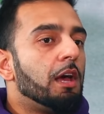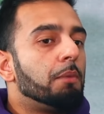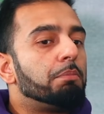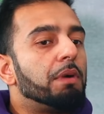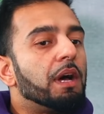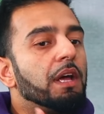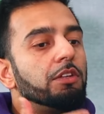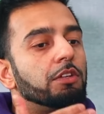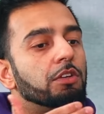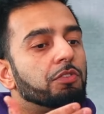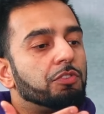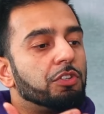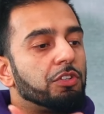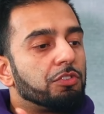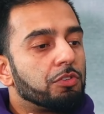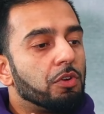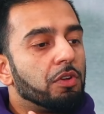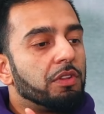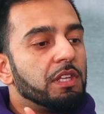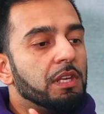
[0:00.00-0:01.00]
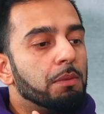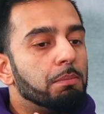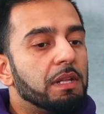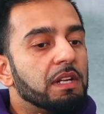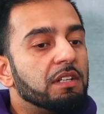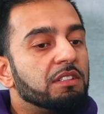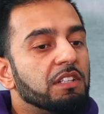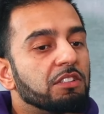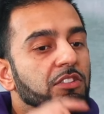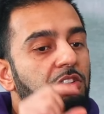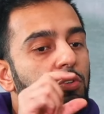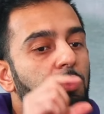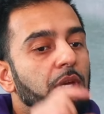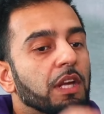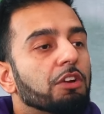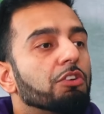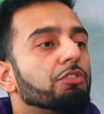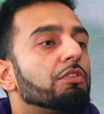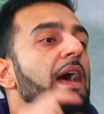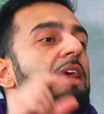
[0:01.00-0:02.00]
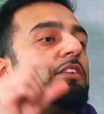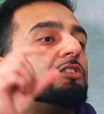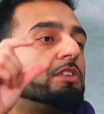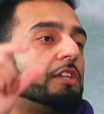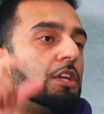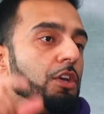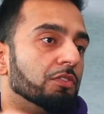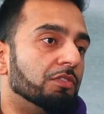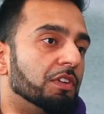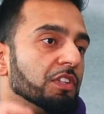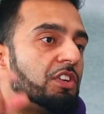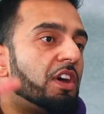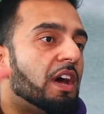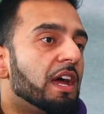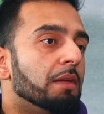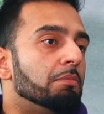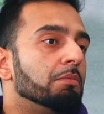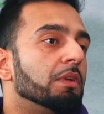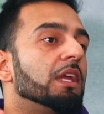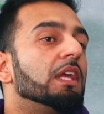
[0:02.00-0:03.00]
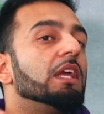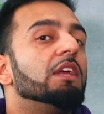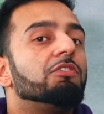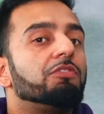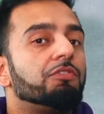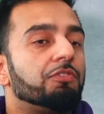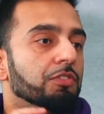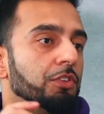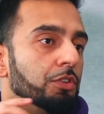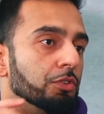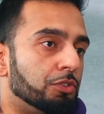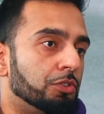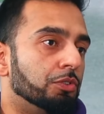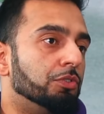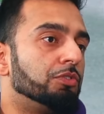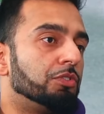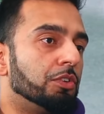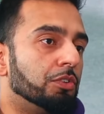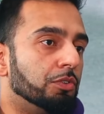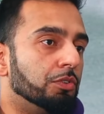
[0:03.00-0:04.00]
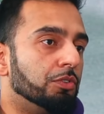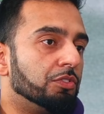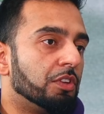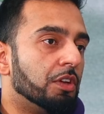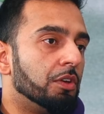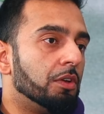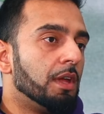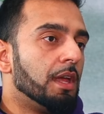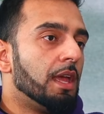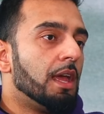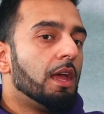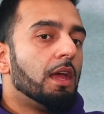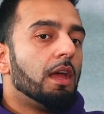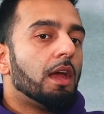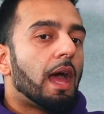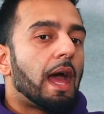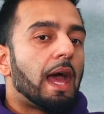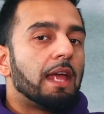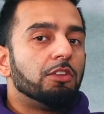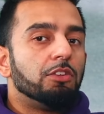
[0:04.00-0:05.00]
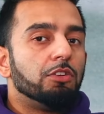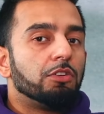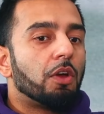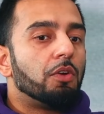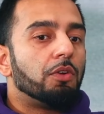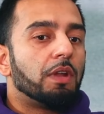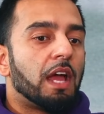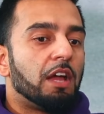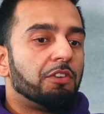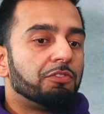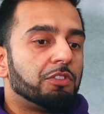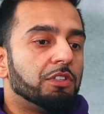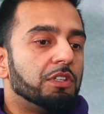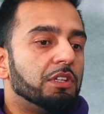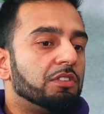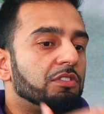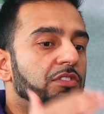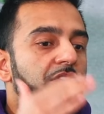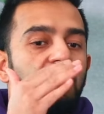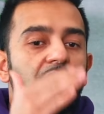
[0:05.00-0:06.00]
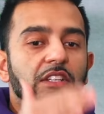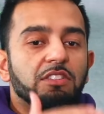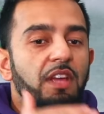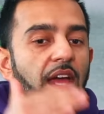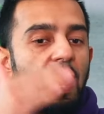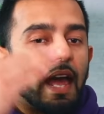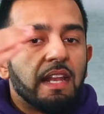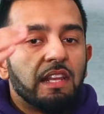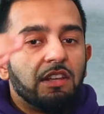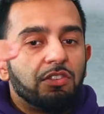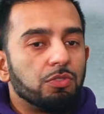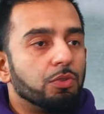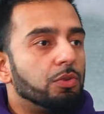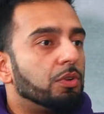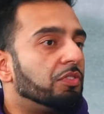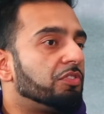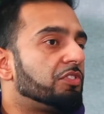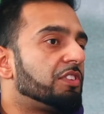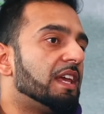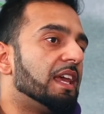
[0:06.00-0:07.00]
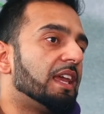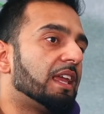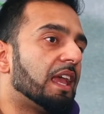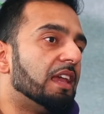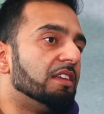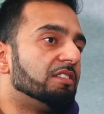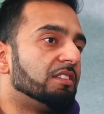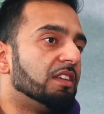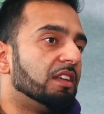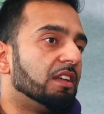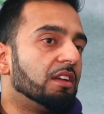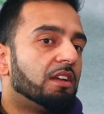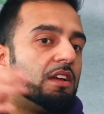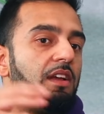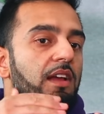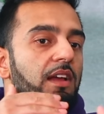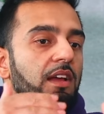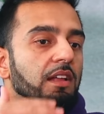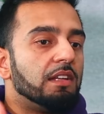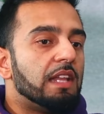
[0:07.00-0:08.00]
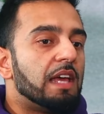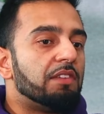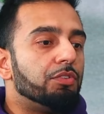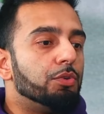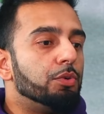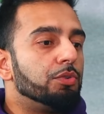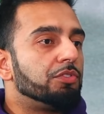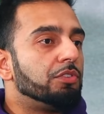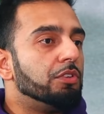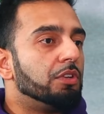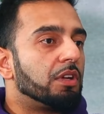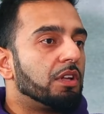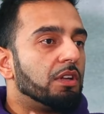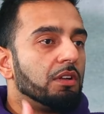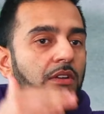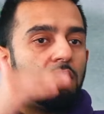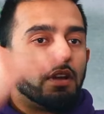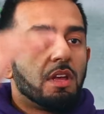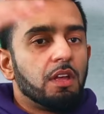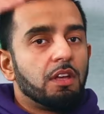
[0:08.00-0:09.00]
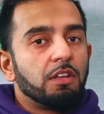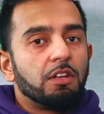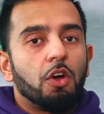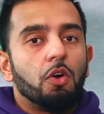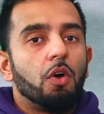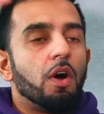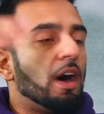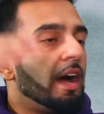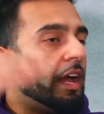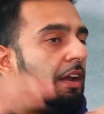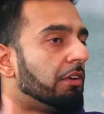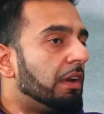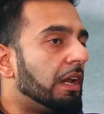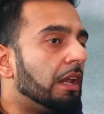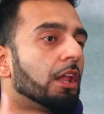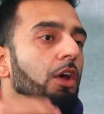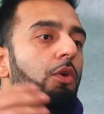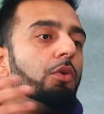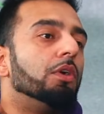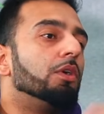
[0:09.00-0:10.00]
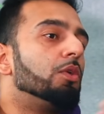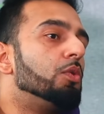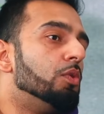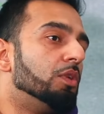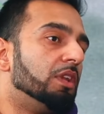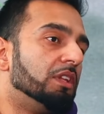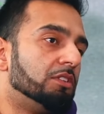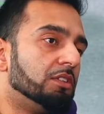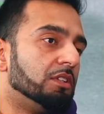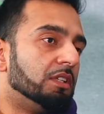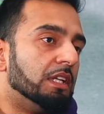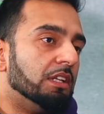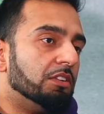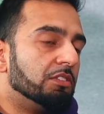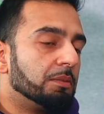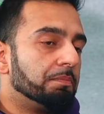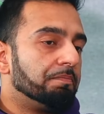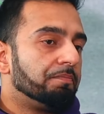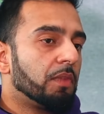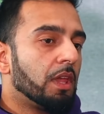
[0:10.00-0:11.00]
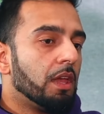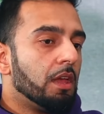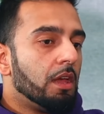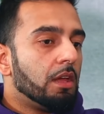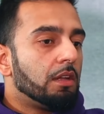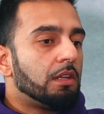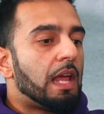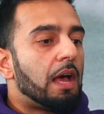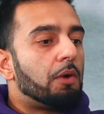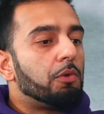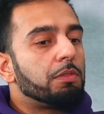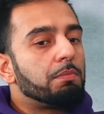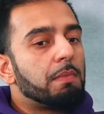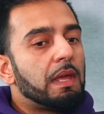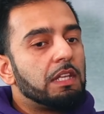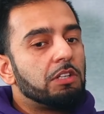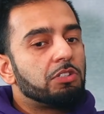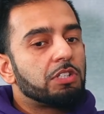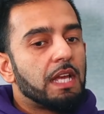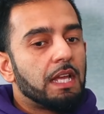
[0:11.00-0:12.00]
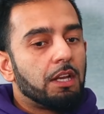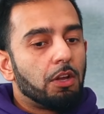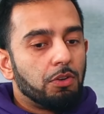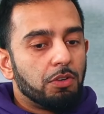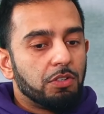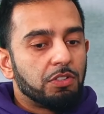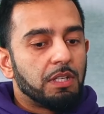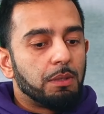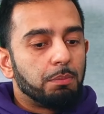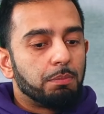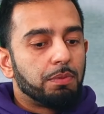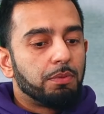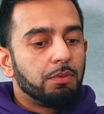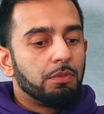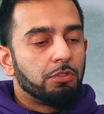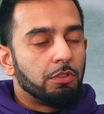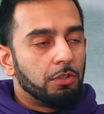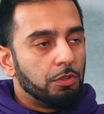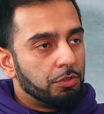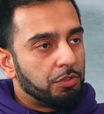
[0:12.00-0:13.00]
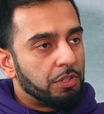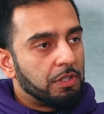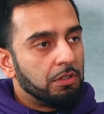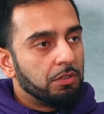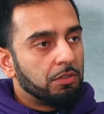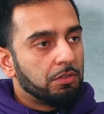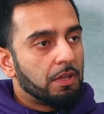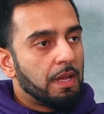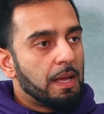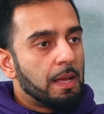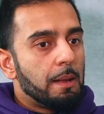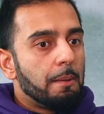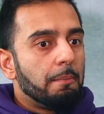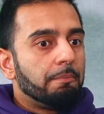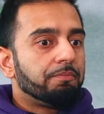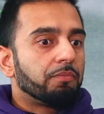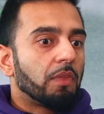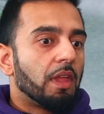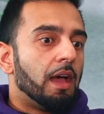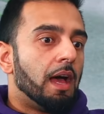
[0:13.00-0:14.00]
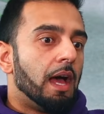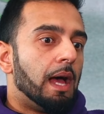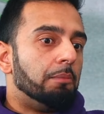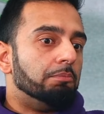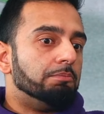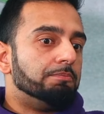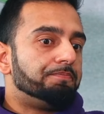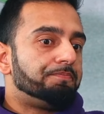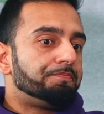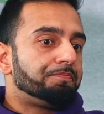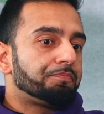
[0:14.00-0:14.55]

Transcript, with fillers: But you've just got the ability to do it gradually over time if you choose to do so. And you don't have to stick to any sort of staircasing levels. You can go higher and lower according to your needs. Now, with many shared ownership solutions, um,